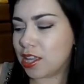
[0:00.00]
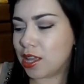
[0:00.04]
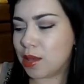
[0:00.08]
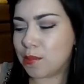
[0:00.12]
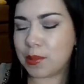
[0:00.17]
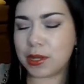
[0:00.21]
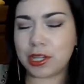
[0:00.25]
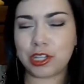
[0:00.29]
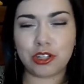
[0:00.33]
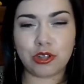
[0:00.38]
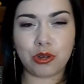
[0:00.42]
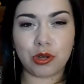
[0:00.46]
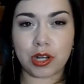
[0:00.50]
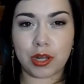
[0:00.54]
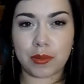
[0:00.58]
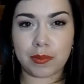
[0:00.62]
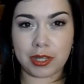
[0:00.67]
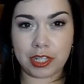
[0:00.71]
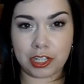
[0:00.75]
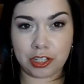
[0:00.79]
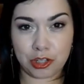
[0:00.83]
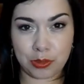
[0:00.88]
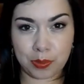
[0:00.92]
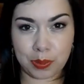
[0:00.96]
But you know what I
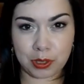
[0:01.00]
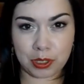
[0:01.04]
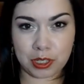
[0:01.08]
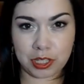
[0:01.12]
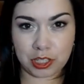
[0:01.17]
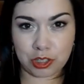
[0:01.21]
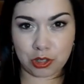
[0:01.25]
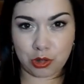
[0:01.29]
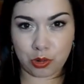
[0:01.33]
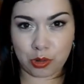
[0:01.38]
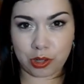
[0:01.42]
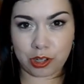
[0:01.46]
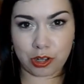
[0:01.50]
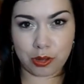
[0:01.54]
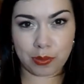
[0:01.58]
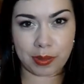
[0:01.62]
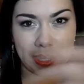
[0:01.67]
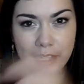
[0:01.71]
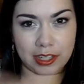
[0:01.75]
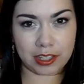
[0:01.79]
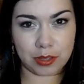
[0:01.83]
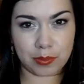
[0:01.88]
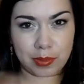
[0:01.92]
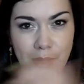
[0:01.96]
mean, you're putting the oil
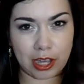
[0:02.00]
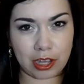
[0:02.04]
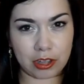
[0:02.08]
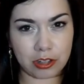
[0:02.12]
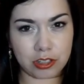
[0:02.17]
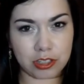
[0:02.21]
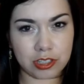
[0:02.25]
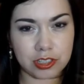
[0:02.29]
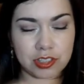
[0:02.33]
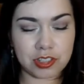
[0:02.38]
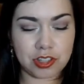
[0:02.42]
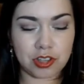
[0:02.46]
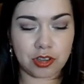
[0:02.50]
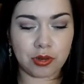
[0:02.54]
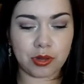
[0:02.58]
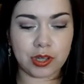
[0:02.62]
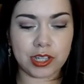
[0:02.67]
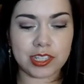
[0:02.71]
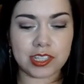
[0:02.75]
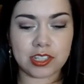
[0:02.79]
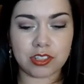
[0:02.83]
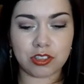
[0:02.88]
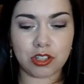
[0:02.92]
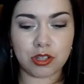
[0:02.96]
back in the powder, so
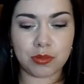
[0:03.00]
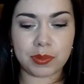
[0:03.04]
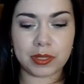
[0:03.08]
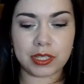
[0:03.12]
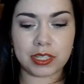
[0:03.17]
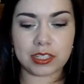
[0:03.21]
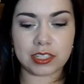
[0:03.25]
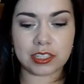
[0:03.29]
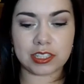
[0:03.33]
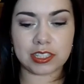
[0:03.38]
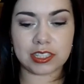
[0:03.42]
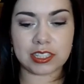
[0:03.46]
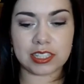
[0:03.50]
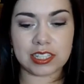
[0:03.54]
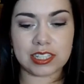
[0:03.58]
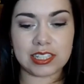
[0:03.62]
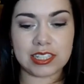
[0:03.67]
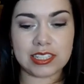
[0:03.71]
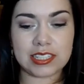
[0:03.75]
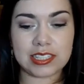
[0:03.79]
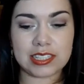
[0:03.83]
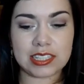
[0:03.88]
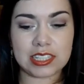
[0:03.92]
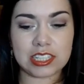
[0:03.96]
it's a little bit
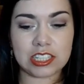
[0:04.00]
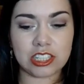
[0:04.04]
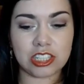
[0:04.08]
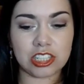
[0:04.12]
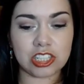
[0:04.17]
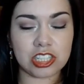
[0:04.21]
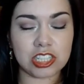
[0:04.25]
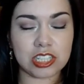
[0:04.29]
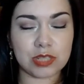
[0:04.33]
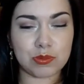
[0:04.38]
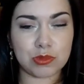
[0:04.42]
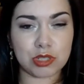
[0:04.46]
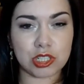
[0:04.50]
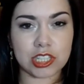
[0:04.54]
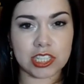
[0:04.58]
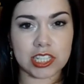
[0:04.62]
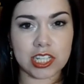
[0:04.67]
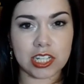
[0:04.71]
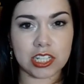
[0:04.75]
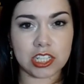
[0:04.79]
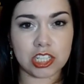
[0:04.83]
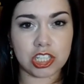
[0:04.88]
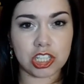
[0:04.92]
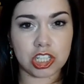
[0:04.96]
easier and more
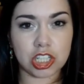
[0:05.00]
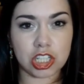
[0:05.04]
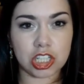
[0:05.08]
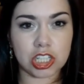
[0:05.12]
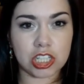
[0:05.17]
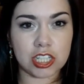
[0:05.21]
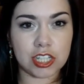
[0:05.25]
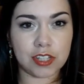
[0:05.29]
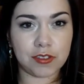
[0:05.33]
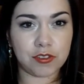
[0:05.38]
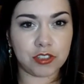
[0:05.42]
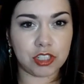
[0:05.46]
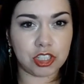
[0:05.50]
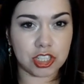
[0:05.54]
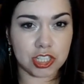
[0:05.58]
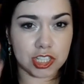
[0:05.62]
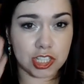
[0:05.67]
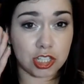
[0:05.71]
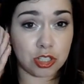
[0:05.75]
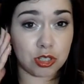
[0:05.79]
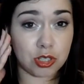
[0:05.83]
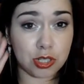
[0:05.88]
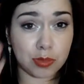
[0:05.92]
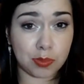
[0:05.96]
sanitary if you
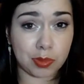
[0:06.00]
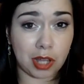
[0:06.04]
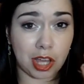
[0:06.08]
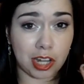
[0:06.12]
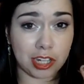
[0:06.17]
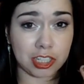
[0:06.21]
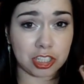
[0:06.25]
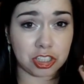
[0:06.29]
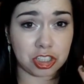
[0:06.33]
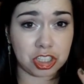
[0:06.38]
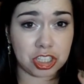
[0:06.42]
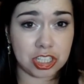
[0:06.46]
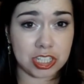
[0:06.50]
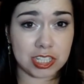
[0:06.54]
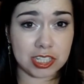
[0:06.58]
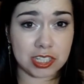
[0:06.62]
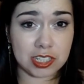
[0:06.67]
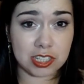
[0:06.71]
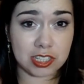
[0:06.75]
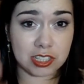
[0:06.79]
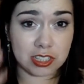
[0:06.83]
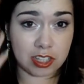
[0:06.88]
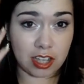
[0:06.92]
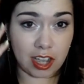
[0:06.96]
just use the blotting sheets,
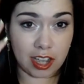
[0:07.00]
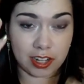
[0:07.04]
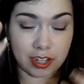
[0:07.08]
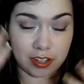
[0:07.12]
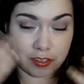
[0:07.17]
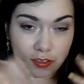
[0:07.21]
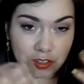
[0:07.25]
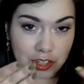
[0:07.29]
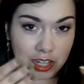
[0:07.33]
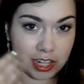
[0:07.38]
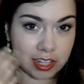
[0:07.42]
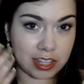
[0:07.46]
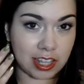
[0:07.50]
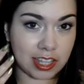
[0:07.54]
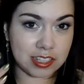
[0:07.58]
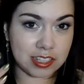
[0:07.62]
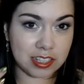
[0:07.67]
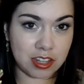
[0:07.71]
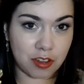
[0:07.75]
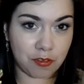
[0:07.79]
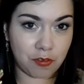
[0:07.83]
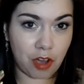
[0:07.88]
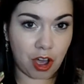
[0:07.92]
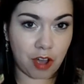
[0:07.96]
kind of get
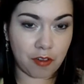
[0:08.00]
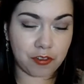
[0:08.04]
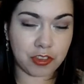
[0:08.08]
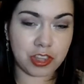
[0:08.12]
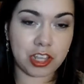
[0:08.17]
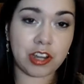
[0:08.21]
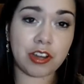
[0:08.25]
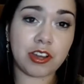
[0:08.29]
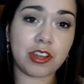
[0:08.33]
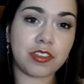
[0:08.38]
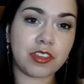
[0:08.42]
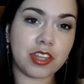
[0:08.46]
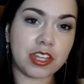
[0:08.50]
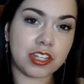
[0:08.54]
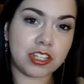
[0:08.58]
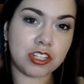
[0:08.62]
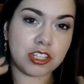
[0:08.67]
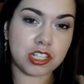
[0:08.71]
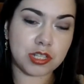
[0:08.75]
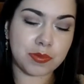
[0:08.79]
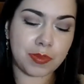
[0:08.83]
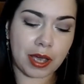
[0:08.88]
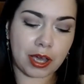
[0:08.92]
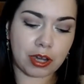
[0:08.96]
stuff off of there, and then
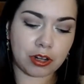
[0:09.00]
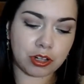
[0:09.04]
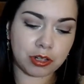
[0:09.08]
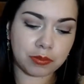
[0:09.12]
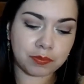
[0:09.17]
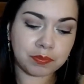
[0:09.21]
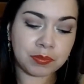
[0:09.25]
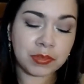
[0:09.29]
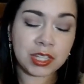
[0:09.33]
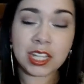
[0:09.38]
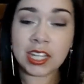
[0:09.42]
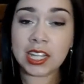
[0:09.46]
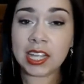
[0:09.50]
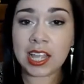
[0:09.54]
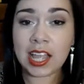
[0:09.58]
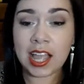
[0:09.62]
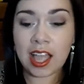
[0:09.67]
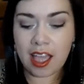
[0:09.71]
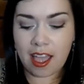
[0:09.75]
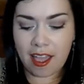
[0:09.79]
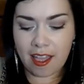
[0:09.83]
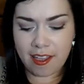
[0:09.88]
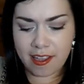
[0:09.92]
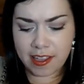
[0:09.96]
use powder.
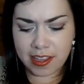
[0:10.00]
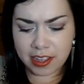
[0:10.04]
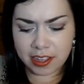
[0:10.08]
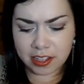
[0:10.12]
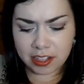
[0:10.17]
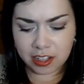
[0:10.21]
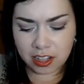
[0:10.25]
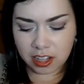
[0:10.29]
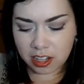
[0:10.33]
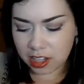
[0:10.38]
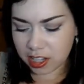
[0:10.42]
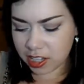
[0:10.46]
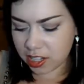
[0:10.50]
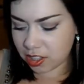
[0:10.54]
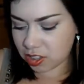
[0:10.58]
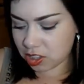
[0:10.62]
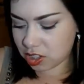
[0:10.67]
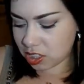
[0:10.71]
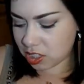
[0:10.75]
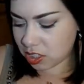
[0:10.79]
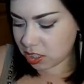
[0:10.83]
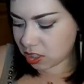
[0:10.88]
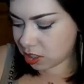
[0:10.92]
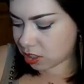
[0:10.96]
And I
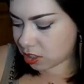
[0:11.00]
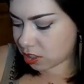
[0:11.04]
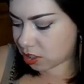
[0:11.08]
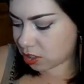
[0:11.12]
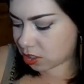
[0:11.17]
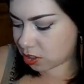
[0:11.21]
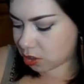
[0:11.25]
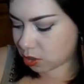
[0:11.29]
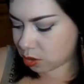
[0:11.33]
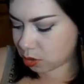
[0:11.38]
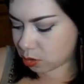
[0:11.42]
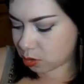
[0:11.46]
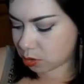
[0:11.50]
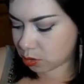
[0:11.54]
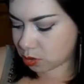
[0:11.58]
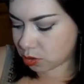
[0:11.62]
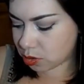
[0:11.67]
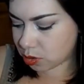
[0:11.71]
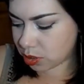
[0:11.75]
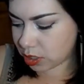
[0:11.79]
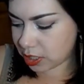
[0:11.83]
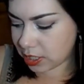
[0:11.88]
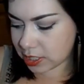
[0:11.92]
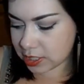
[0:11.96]
think those
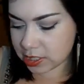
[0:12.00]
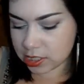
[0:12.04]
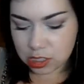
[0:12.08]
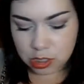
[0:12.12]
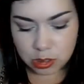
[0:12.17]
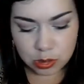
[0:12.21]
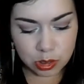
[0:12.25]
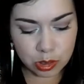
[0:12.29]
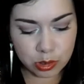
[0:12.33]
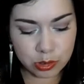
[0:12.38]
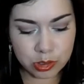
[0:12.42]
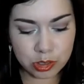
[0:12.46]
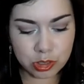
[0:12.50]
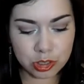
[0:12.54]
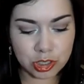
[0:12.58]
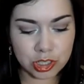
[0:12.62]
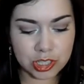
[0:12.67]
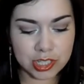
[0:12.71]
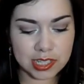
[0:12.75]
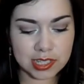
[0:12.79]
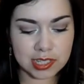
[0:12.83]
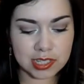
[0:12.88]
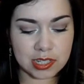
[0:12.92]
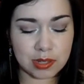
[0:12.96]
are it. So those are
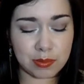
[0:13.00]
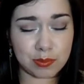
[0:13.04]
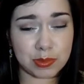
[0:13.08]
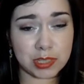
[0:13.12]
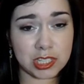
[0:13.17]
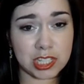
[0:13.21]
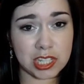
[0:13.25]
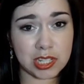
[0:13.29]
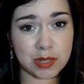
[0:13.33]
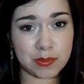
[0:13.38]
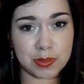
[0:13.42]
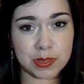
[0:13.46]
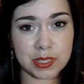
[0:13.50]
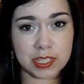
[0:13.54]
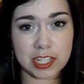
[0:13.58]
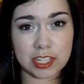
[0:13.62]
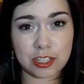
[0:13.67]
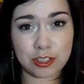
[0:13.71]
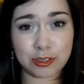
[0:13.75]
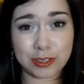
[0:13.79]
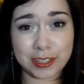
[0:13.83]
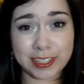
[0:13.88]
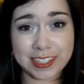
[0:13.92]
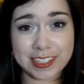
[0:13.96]
just some tips
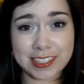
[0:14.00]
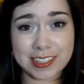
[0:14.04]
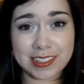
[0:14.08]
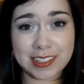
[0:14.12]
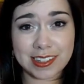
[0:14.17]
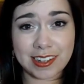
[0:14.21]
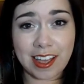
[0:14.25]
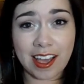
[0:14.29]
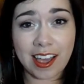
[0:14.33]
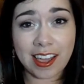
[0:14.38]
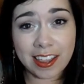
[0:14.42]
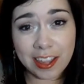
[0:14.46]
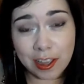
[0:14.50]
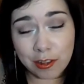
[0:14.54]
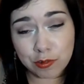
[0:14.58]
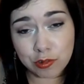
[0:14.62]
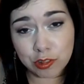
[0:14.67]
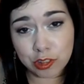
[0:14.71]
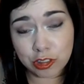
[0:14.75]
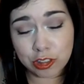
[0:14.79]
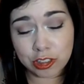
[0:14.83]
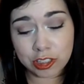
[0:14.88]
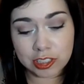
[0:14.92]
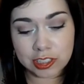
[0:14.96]
and tricks that I have
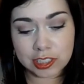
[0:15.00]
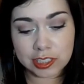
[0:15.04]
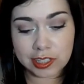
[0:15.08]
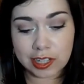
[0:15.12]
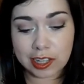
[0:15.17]
learned.